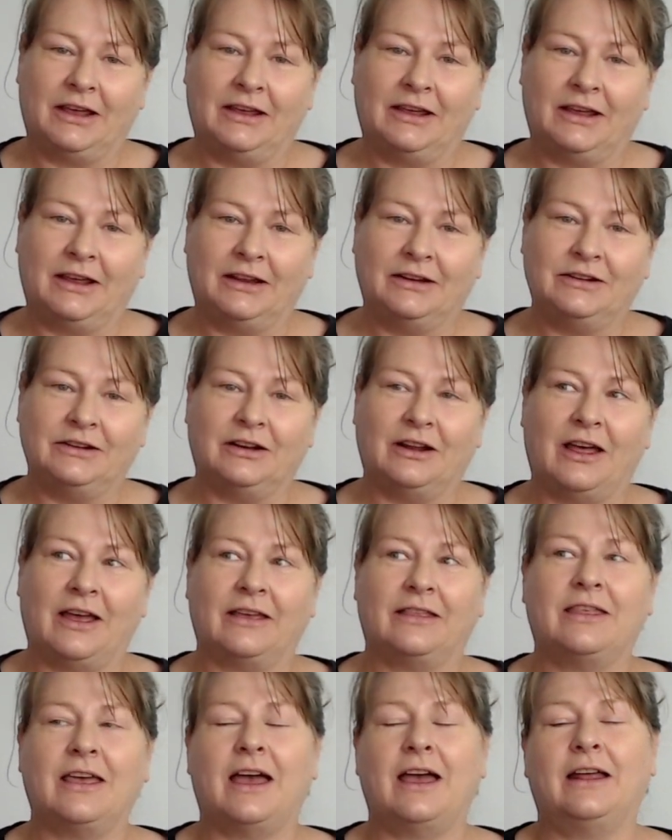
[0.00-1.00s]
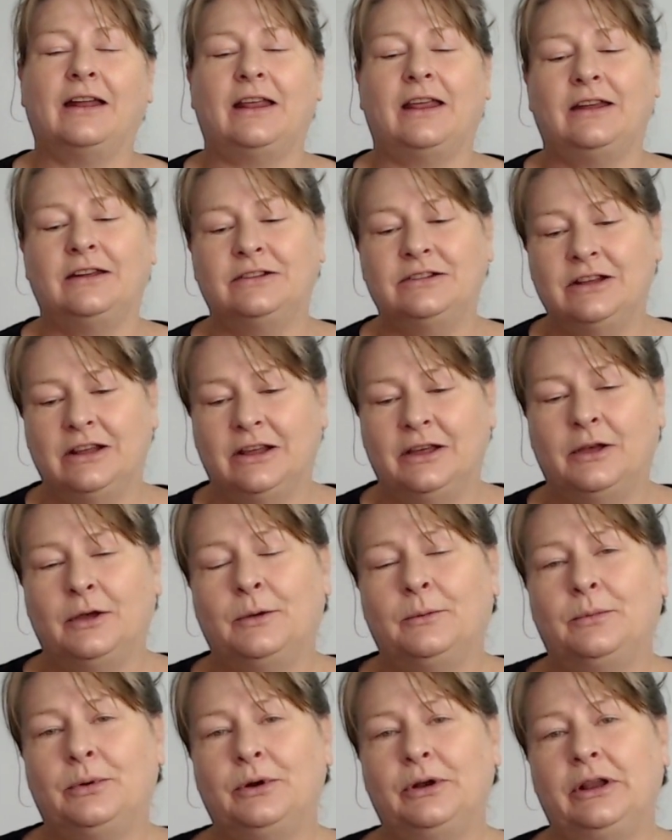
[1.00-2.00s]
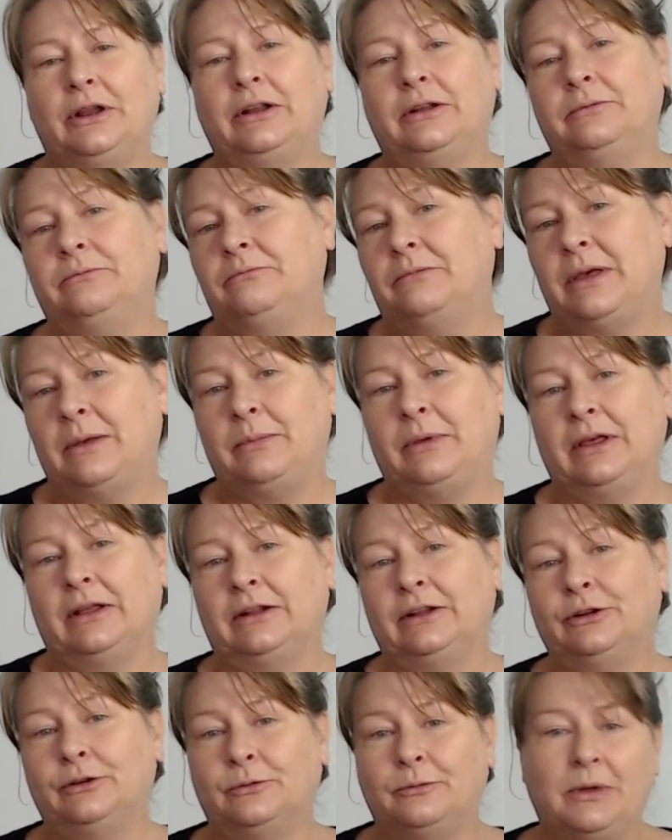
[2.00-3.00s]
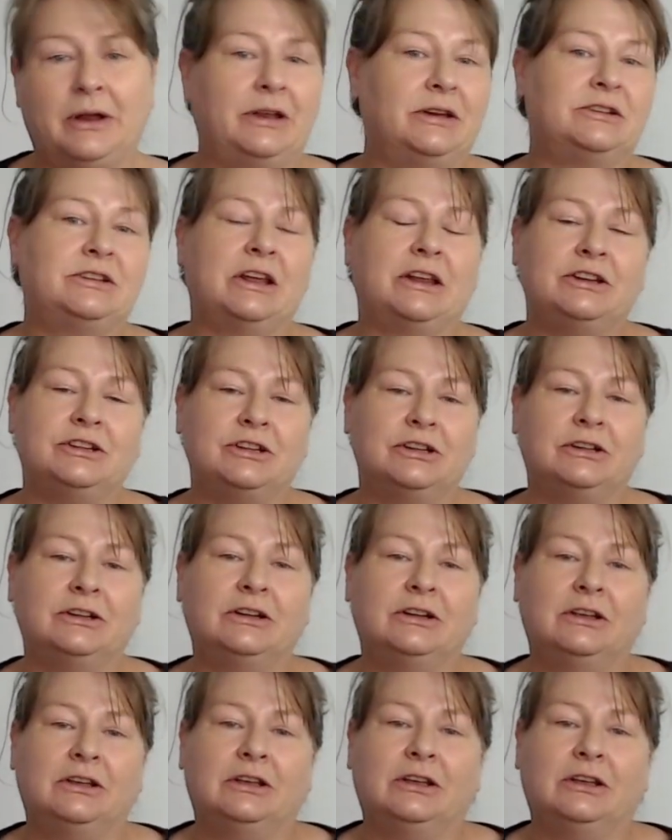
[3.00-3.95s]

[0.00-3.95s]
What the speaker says: End it like that, and put in maybe a little meditation,